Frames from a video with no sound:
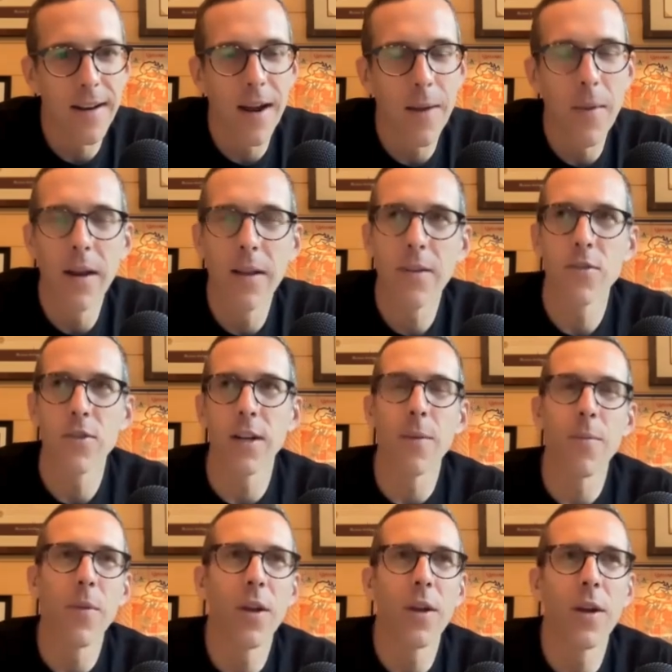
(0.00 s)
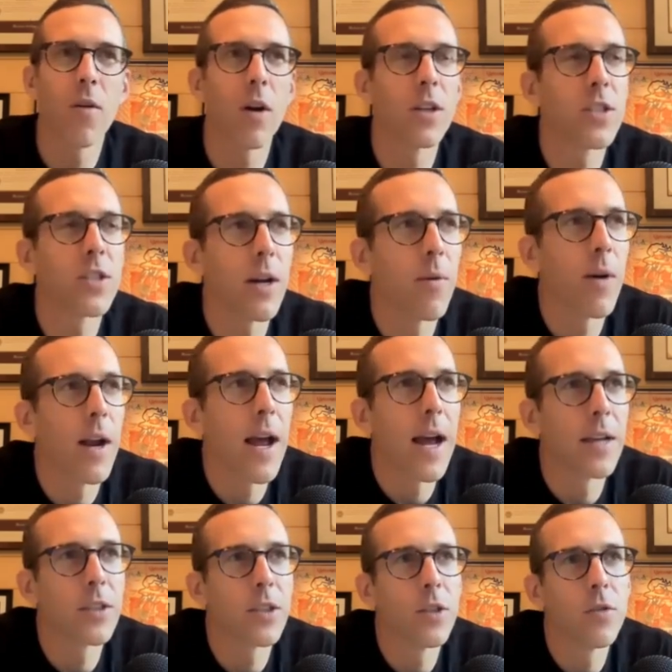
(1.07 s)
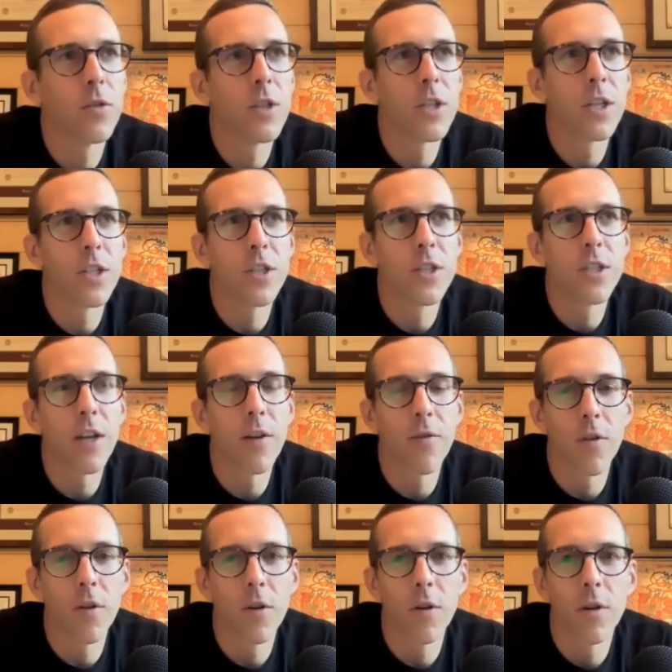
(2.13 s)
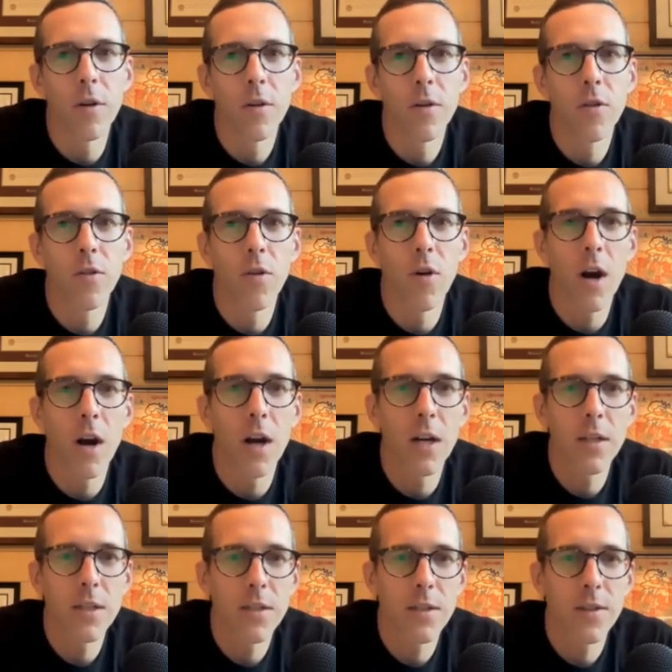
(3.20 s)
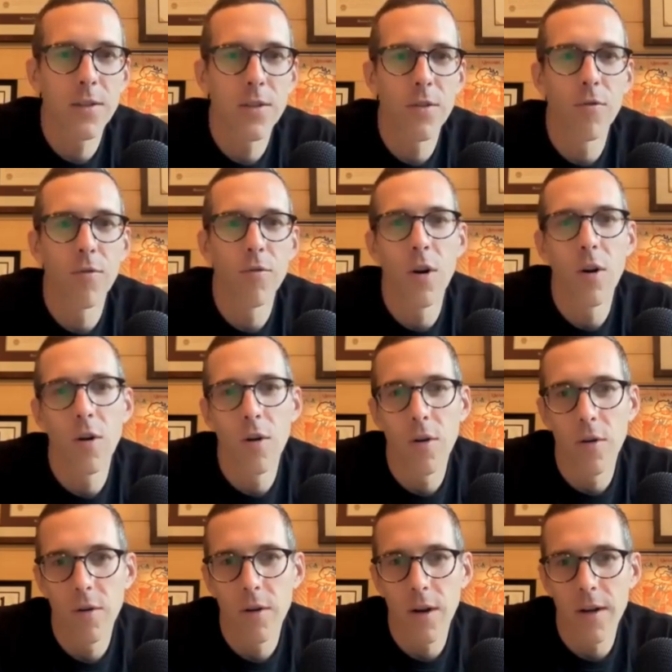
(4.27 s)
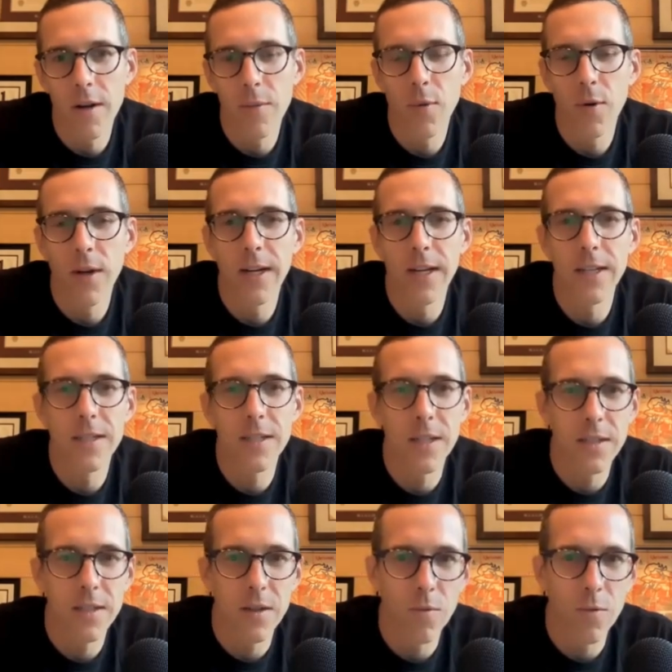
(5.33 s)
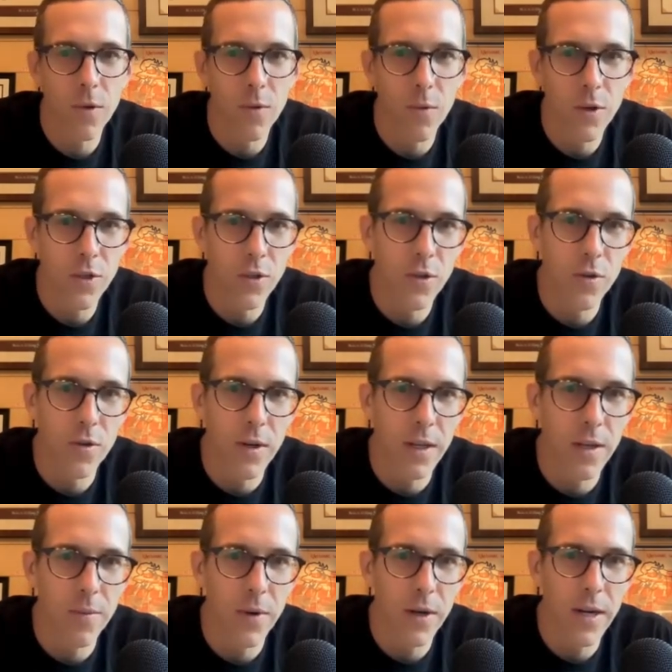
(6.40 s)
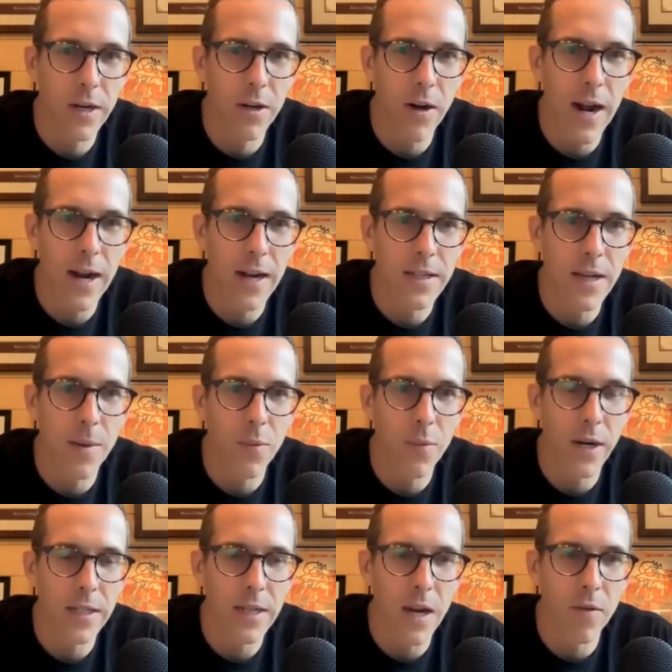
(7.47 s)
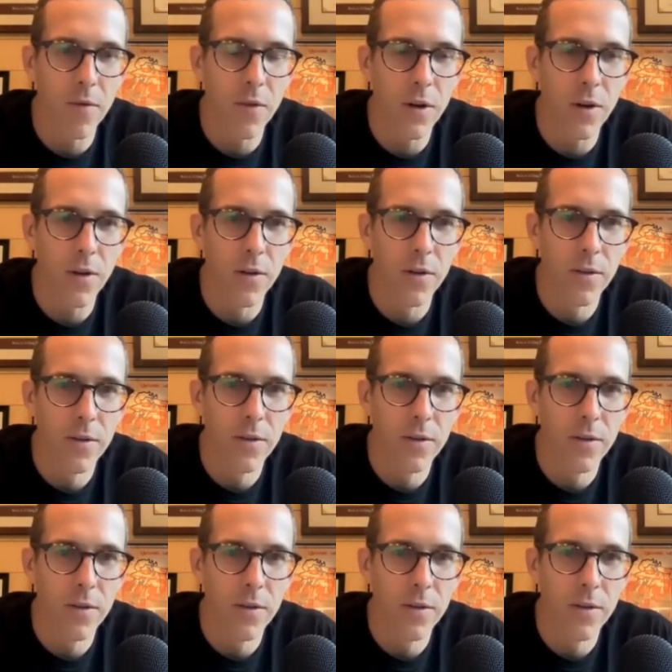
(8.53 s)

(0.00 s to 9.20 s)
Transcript: there's like a million questions I want to ask you. Does it differ cross to road? Are you pretty consistent with what you're doing on the bike, or how does that break down for you?